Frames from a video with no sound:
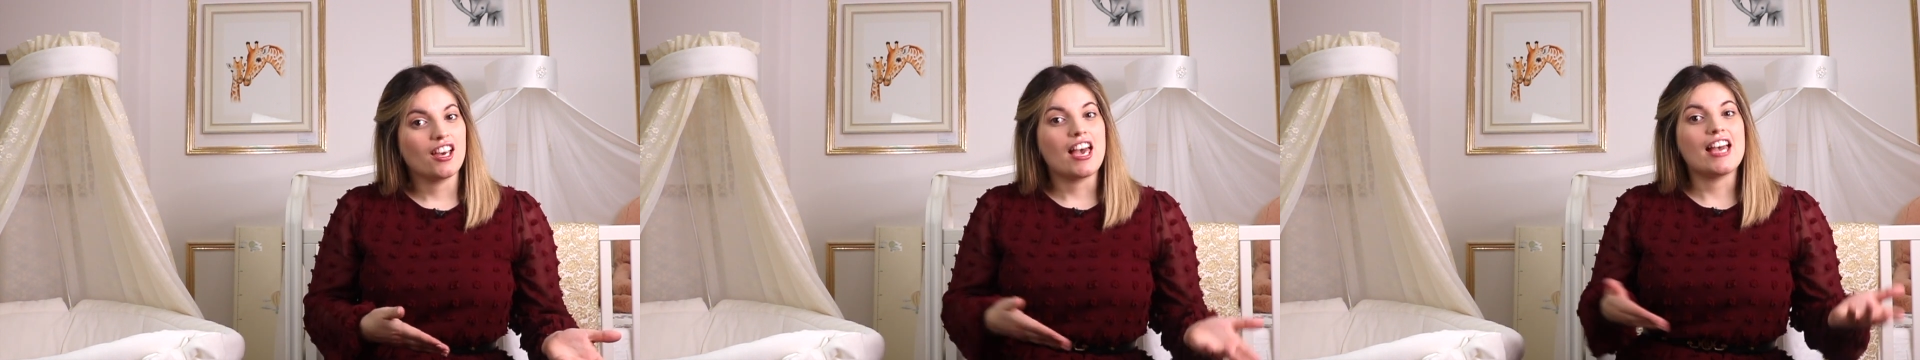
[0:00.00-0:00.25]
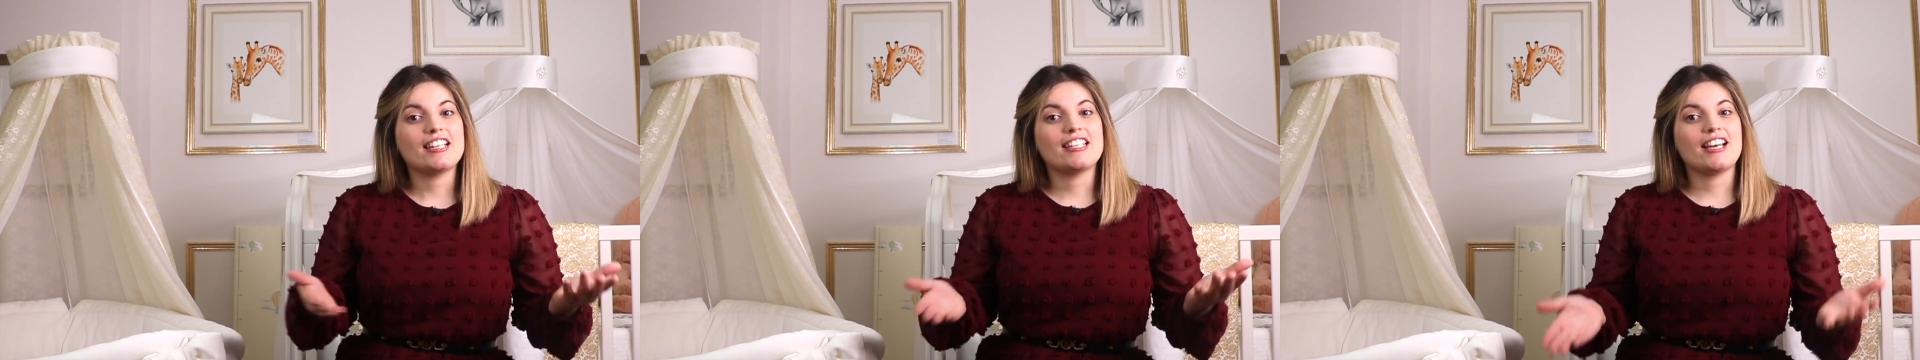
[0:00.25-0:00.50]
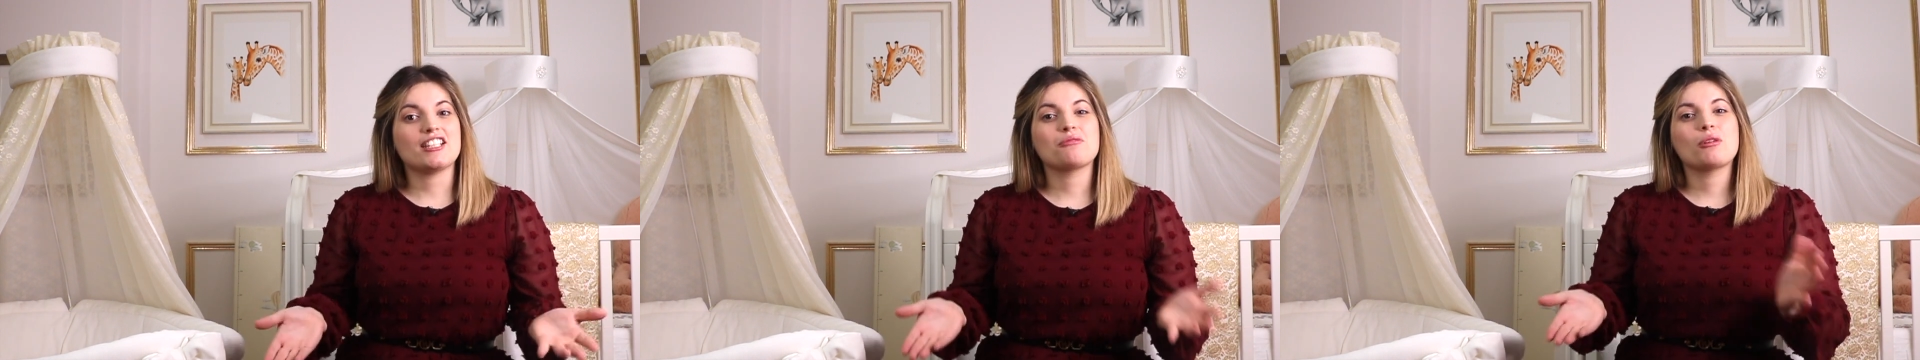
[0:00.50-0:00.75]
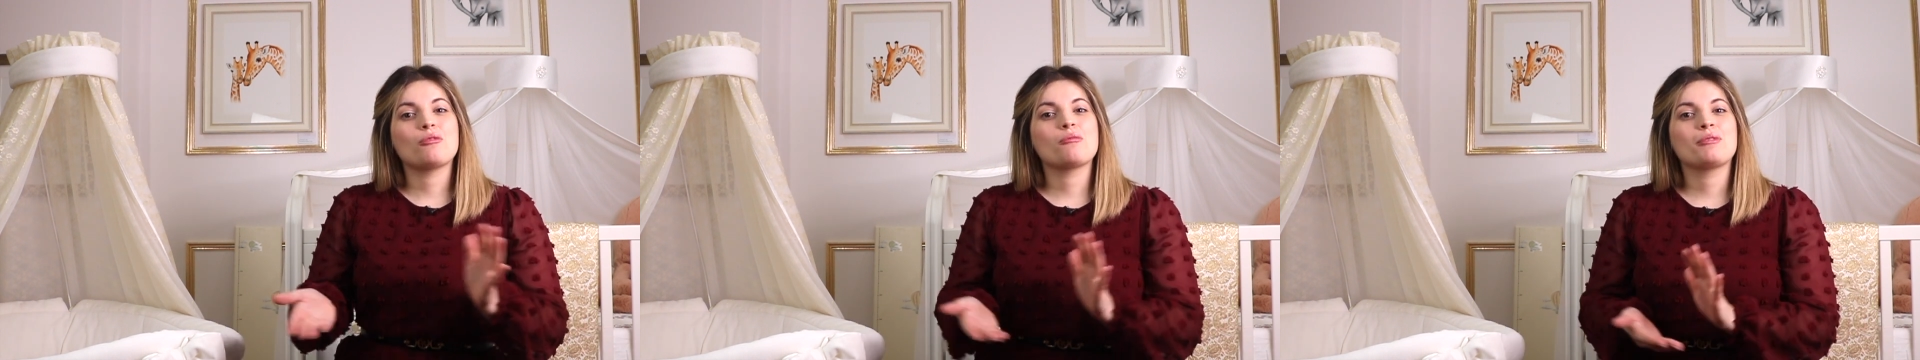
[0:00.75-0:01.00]
And that's
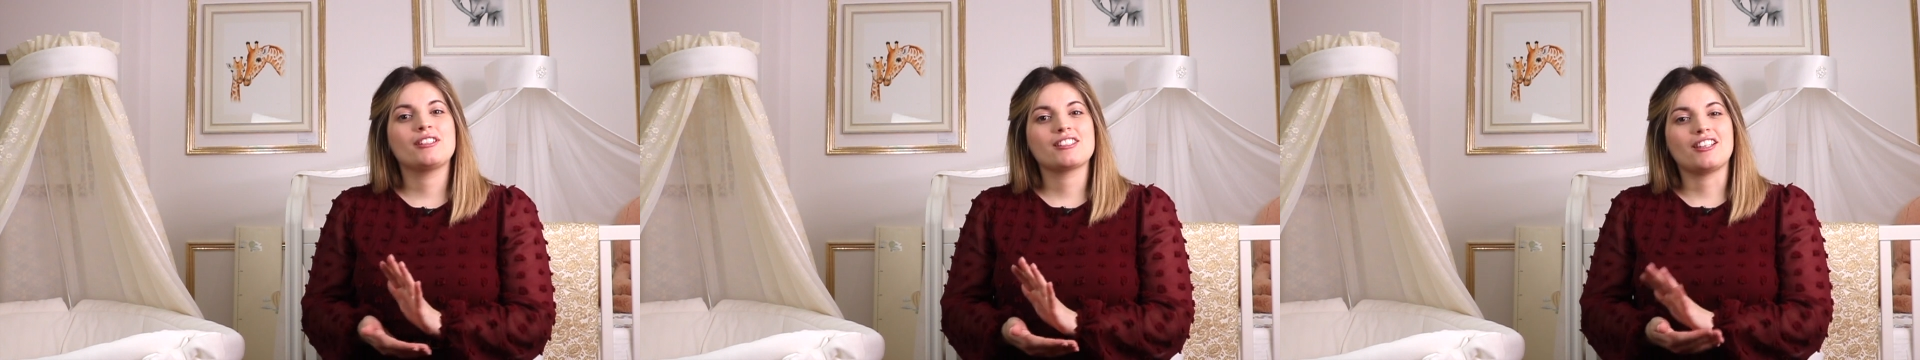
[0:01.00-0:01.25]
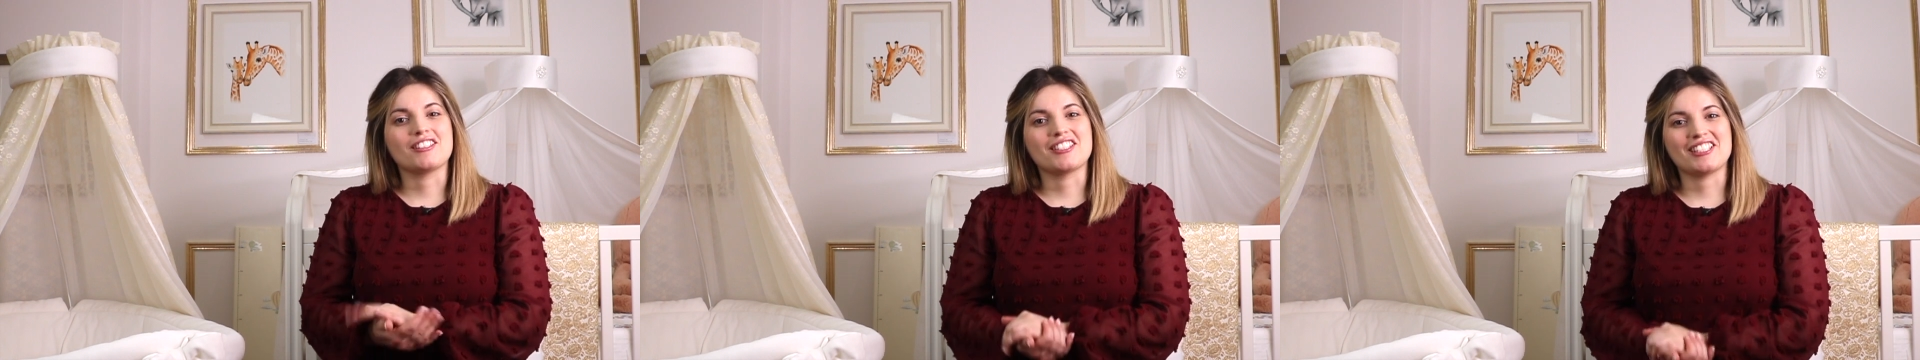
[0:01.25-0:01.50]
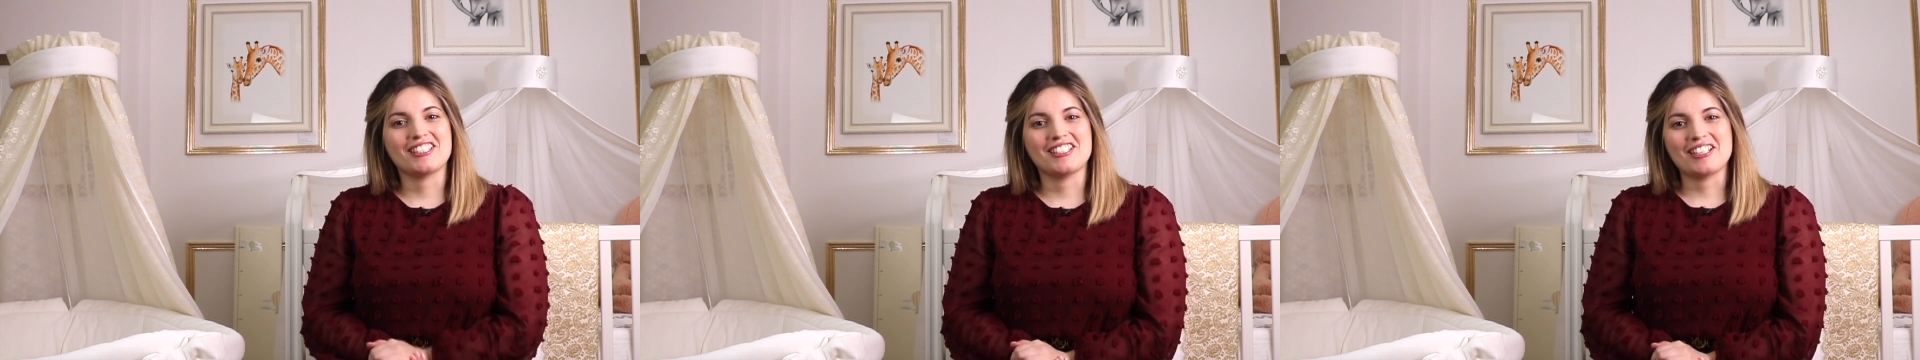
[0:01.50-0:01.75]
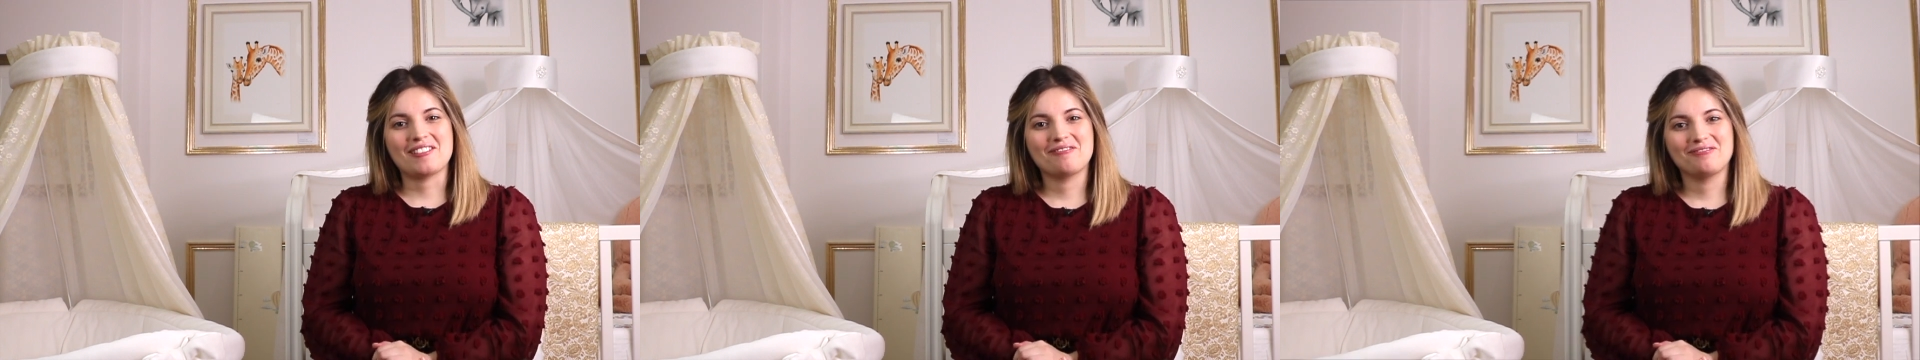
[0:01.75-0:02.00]
what we'll be discussing today.